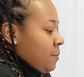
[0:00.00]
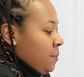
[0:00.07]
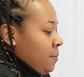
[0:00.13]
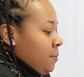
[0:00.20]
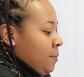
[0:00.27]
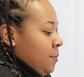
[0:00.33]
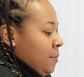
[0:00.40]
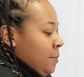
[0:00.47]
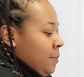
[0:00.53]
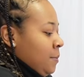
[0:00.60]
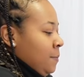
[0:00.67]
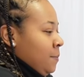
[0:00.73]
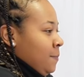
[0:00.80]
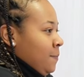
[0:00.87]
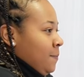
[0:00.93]

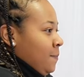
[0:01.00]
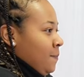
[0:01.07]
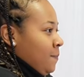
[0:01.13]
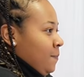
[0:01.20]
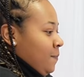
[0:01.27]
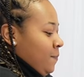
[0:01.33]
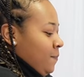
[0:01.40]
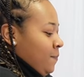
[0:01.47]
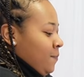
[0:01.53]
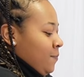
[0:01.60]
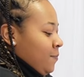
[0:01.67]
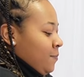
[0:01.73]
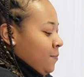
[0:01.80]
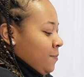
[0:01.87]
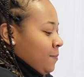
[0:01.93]

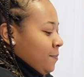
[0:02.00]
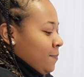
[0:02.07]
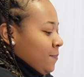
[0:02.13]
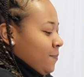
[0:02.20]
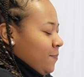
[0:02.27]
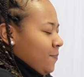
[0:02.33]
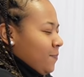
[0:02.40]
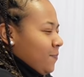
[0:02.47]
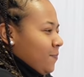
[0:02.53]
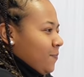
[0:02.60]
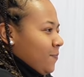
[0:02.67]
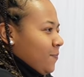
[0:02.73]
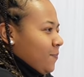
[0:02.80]
The person shown says nothing.